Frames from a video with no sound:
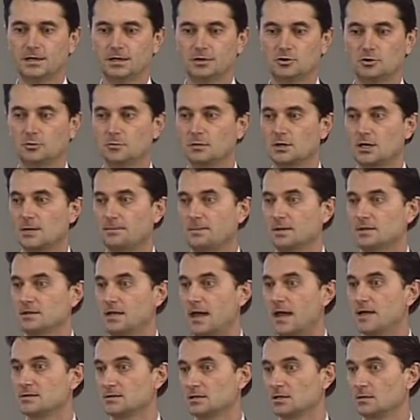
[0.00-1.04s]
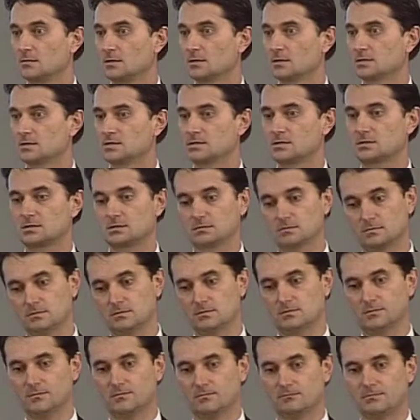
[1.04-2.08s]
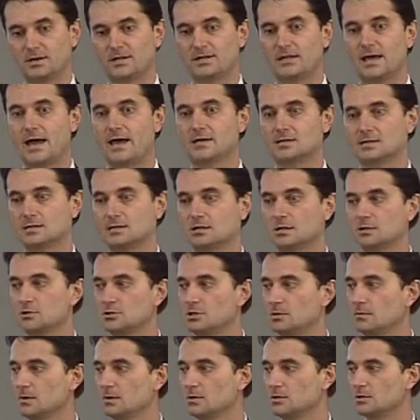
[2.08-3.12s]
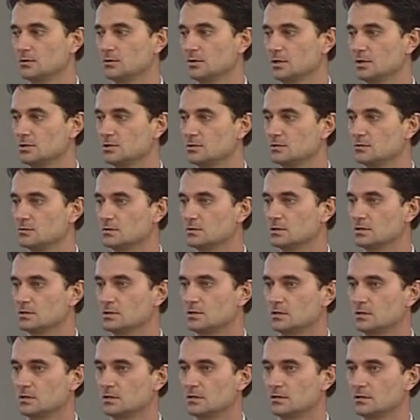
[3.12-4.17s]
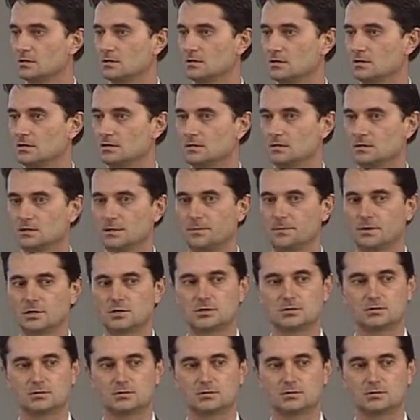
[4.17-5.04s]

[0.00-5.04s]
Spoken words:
more important than the means. It justifies the means.